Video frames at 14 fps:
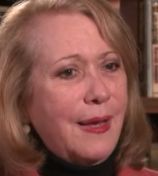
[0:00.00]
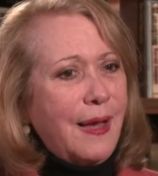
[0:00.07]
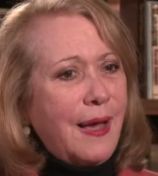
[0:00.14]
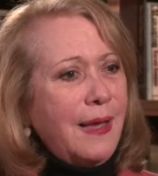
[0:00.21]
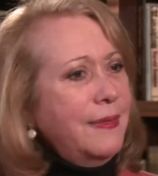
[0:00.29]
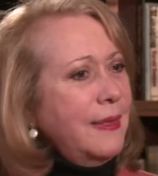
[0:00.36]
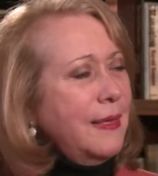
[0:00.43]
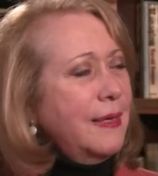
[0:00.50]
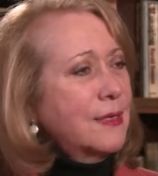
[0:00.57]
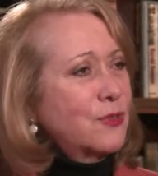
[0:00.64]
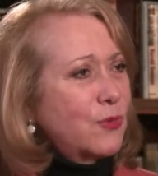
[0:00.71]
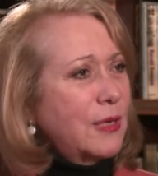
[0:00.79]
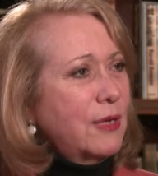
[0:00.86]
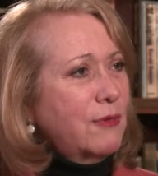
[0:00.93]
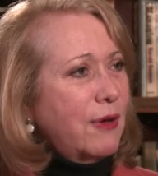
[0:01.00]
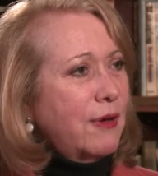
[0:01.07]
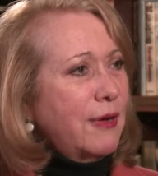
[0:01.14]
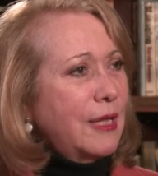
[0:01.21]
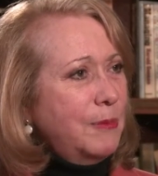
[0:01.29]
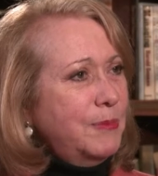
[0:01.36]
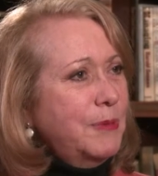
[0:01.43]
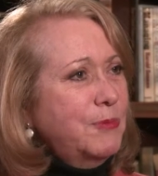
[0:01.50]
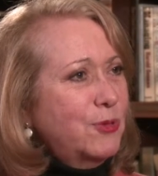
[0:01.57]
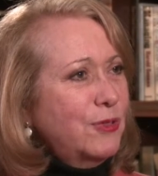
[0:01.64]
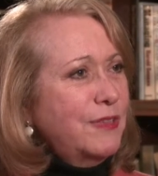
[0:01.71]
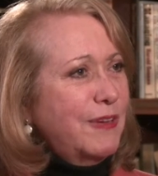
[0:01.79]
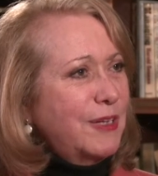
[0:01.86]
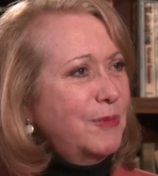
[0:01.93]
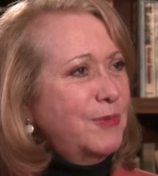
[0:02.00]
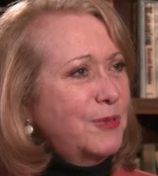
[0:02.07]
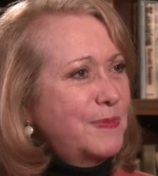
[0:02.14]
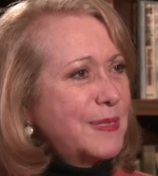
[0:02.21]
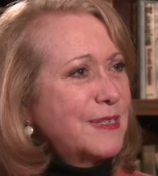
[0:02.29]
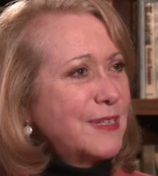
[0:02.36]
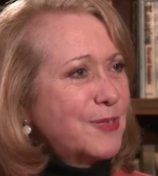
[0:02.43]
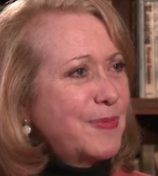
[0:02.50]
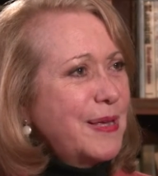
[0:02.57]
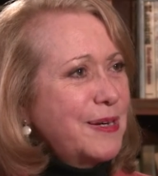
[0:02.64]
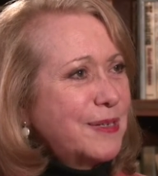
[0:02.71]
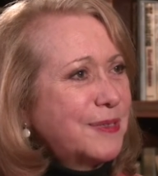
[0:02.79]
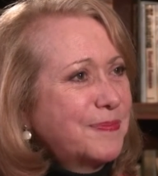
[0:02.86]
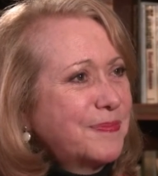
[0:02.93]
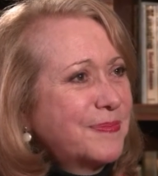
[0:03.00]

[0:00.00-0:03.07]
I think Escuela Nueva helped them to develop their business better,